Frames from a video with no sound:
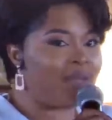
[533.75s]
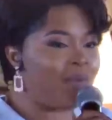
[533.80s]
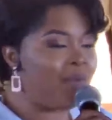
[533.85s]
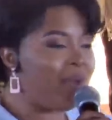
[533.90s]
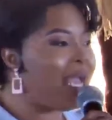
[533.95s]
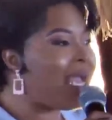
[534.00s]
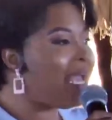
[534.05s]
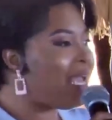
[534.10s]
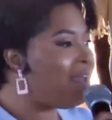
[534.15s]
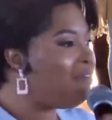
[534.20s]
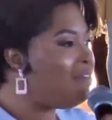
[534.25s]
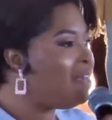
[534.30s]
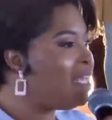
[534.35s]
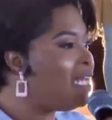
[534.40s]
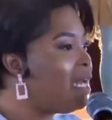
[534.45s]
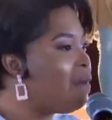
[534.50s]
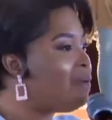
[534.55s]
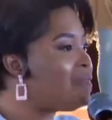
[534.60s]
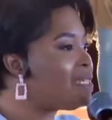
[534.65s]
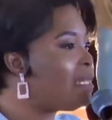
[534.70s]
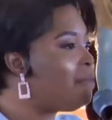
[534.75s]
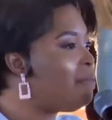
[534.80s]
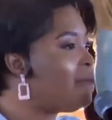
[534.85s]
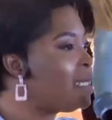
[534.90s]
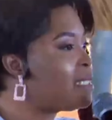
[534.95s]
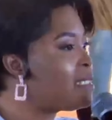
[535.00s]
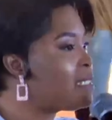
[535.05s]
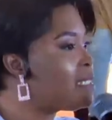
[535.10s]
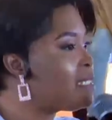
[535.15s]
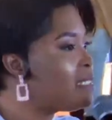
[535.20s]
that we are having in our
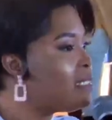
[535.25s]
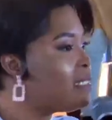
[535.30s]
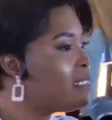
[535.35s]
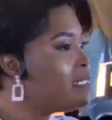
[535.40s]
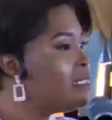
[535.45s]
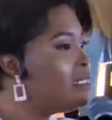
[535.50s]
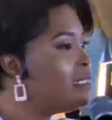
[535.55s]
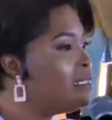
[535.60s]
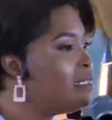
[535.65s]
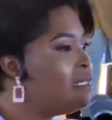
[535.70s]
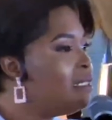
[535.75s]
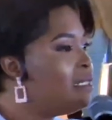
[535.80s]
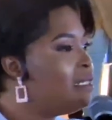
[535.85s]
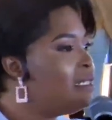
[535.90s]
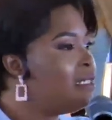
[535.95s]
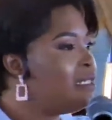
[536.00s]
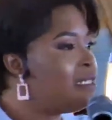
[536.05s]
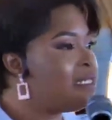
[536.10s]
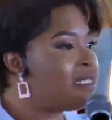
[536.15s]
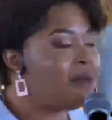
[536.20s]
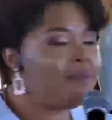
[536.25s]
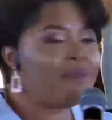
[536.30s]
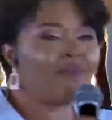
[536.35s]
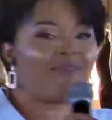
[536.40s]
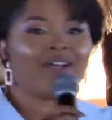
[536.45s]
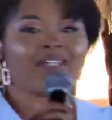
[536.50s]
stomachs. Some